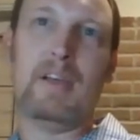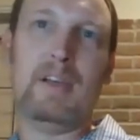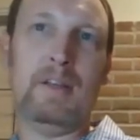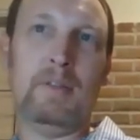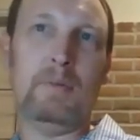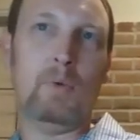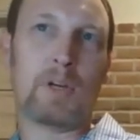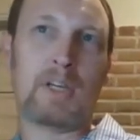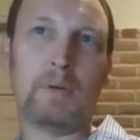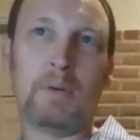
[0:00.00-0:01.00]
in
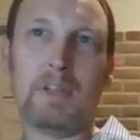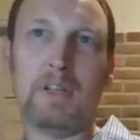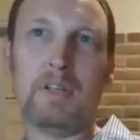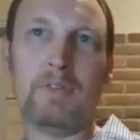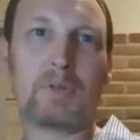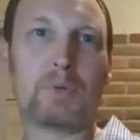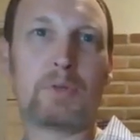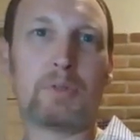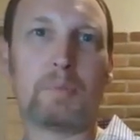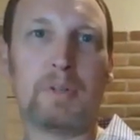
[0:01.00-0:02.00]
working with
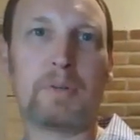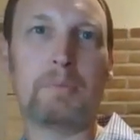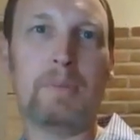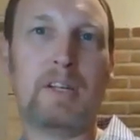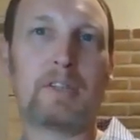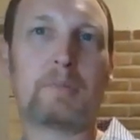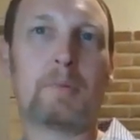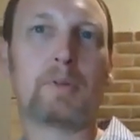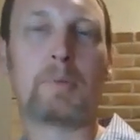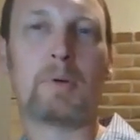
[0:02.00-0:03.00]
individuals, but your media
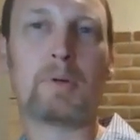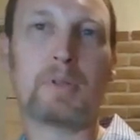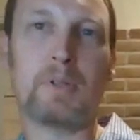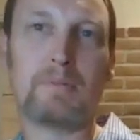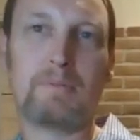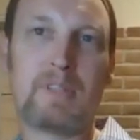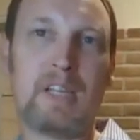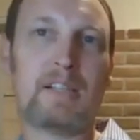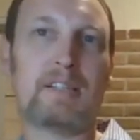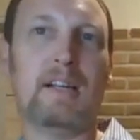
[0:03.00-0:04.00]
spokesperson
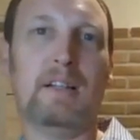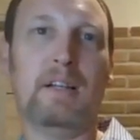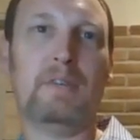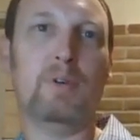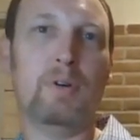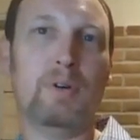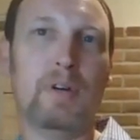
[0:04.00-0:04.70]
takes that level,